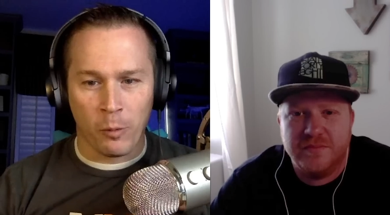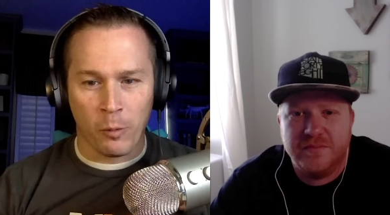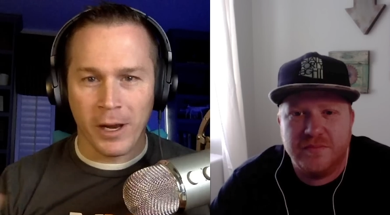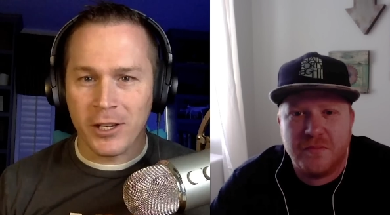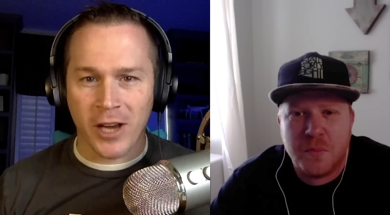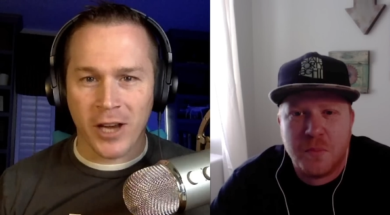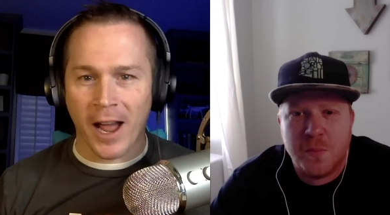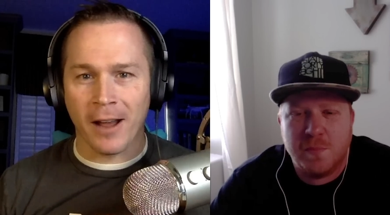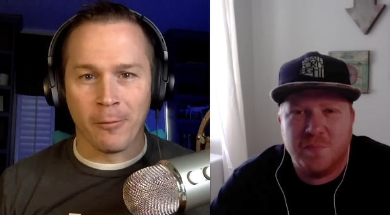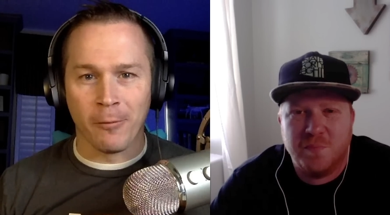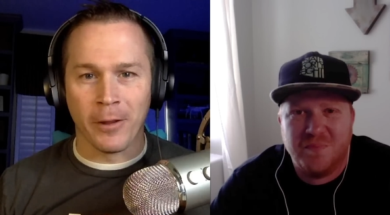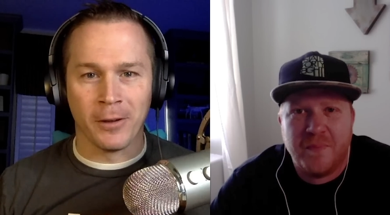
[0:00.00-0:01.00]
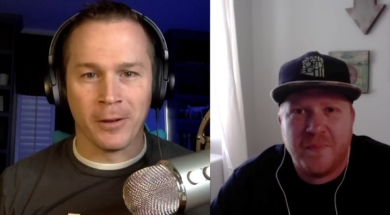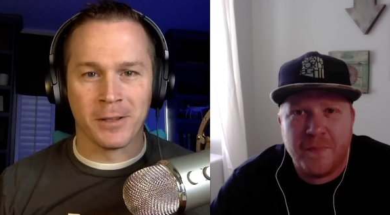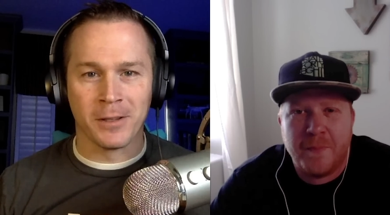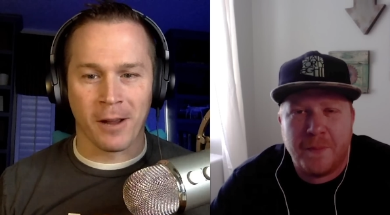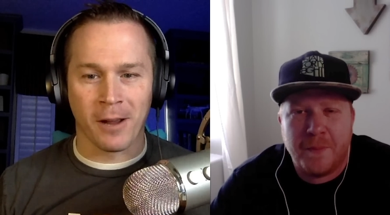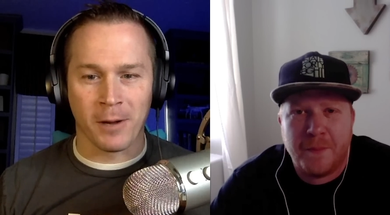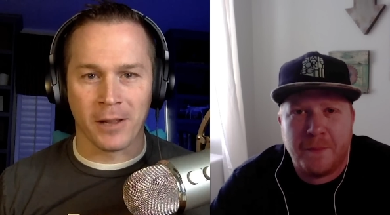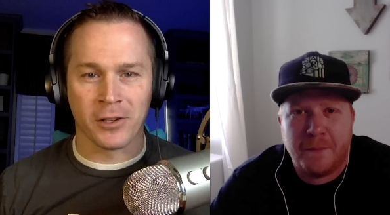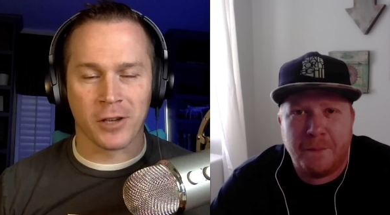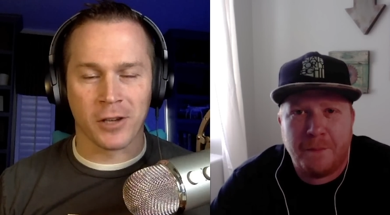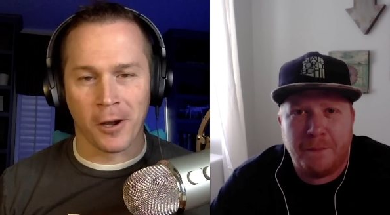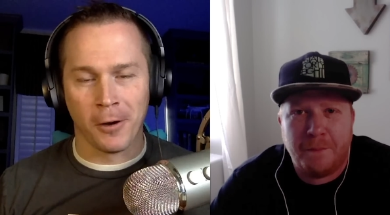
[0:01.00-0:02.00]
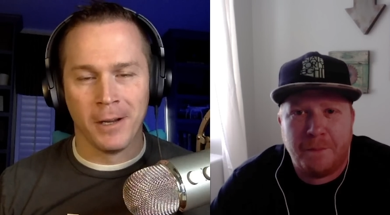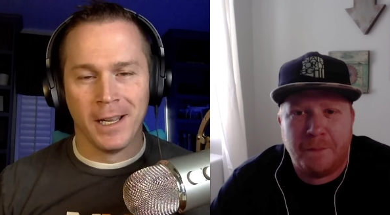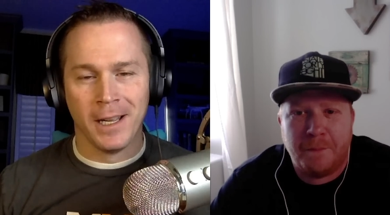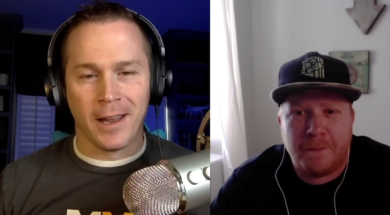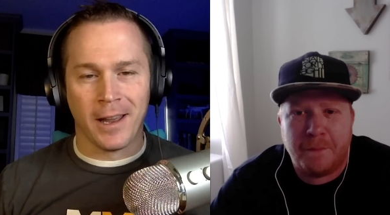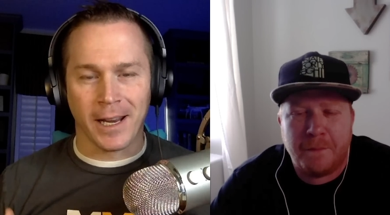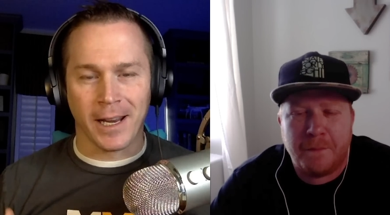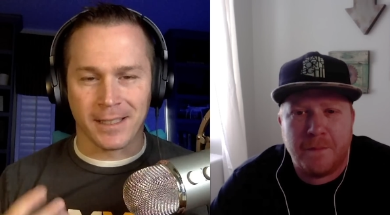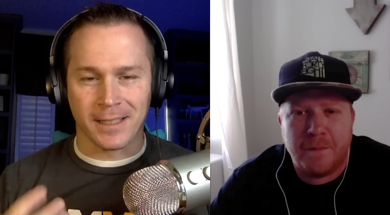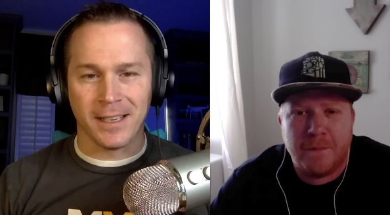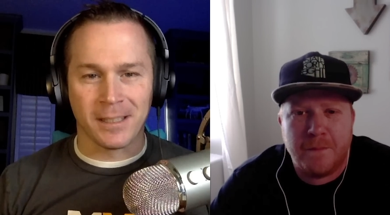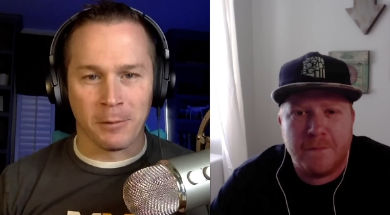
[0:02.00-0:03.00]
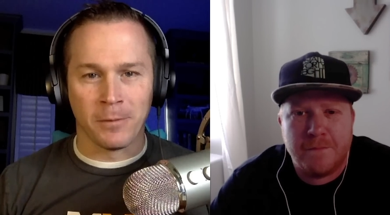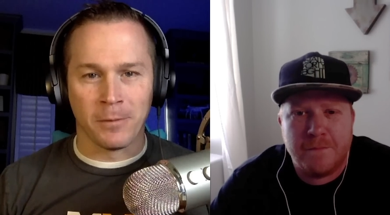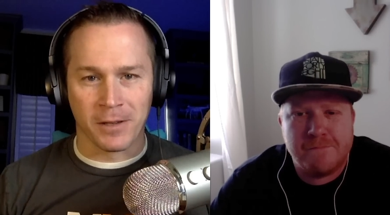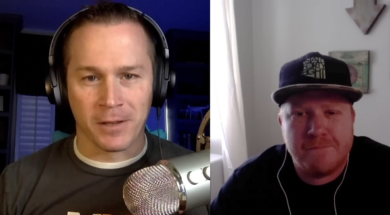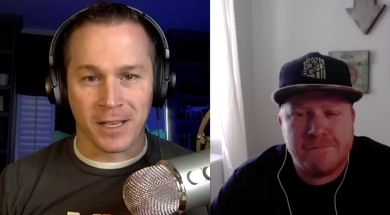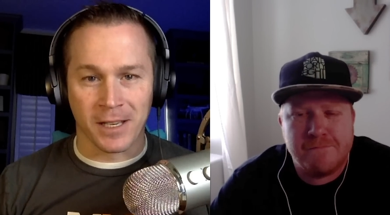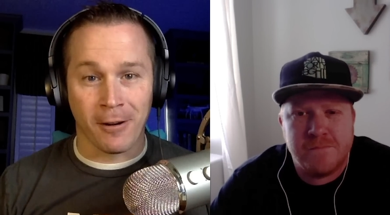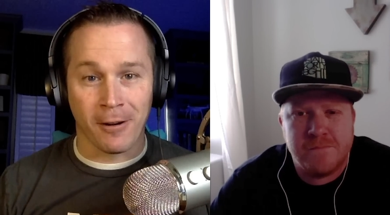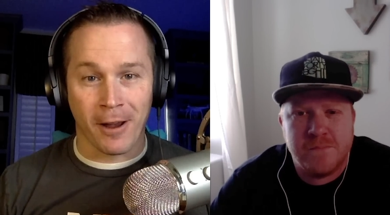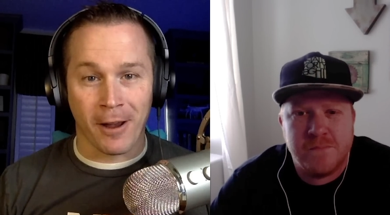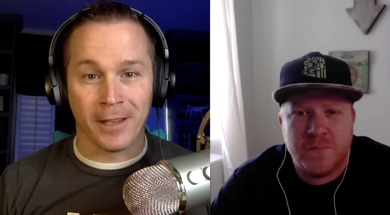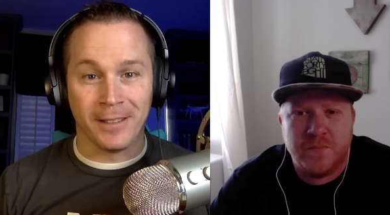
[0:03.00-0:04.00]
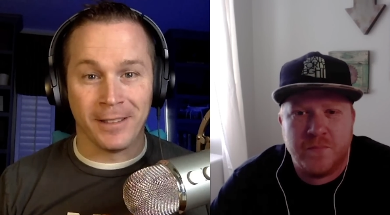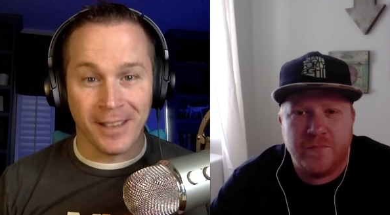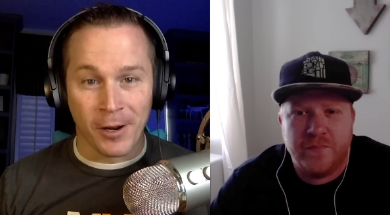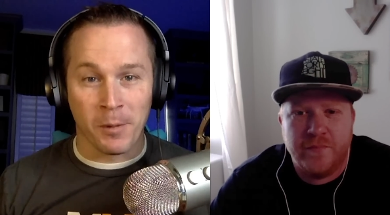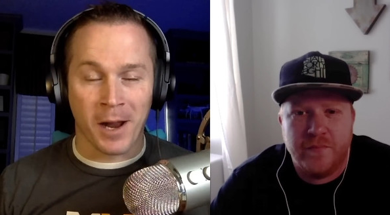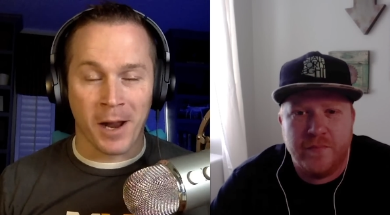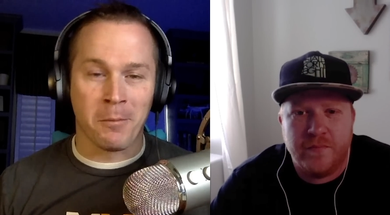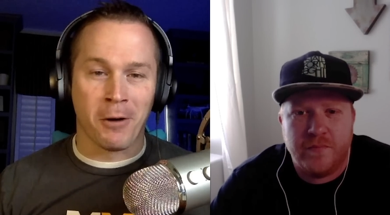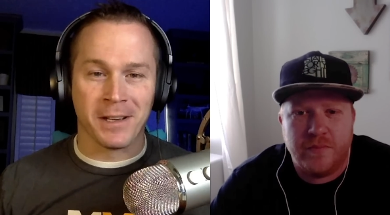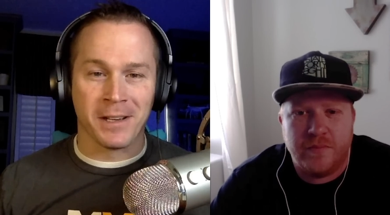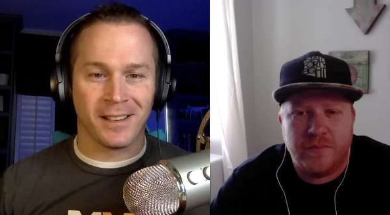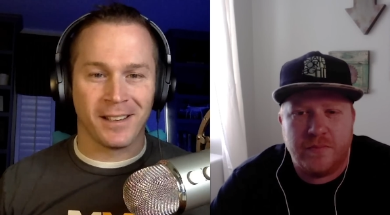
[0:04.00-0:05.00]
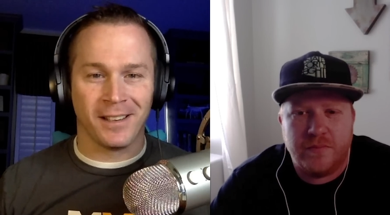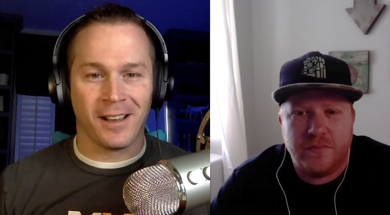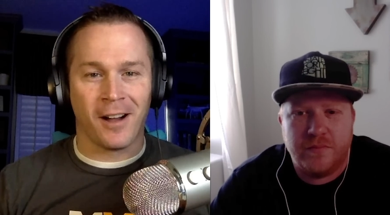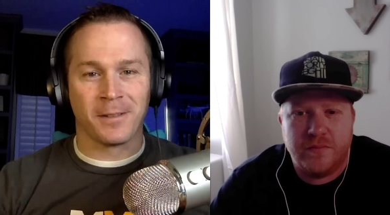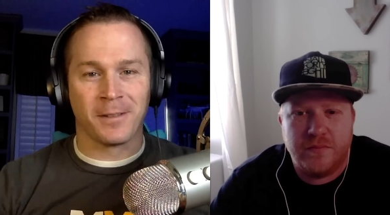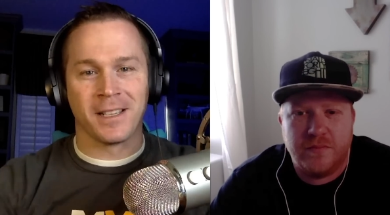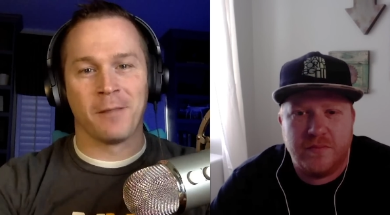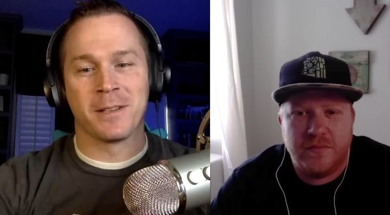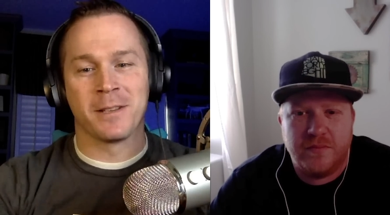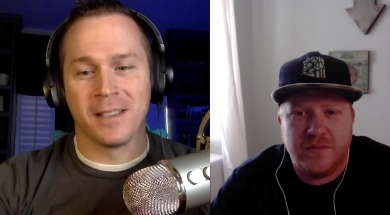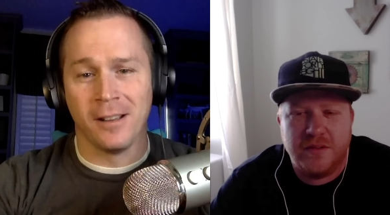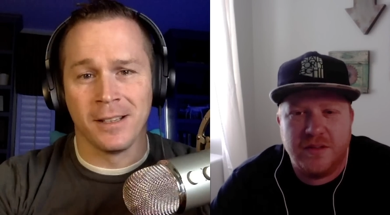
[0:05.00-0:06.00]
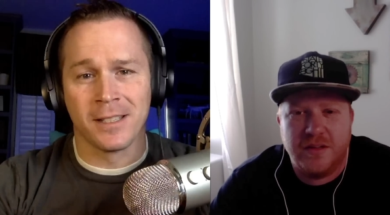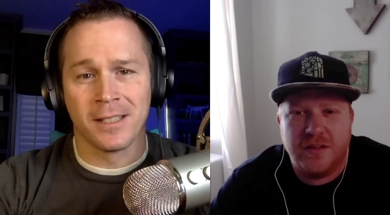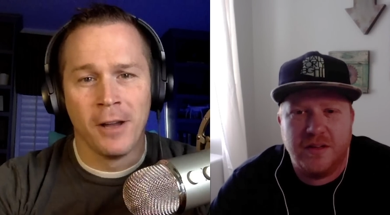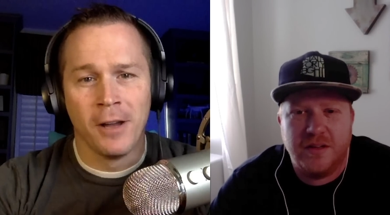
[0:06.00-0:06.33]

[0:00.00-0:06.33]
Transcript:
Speaker 1: pre-chat with those who are coming on the show, and I get to see some of the photos and hear how they did them, and I'm always oftentimes stunned.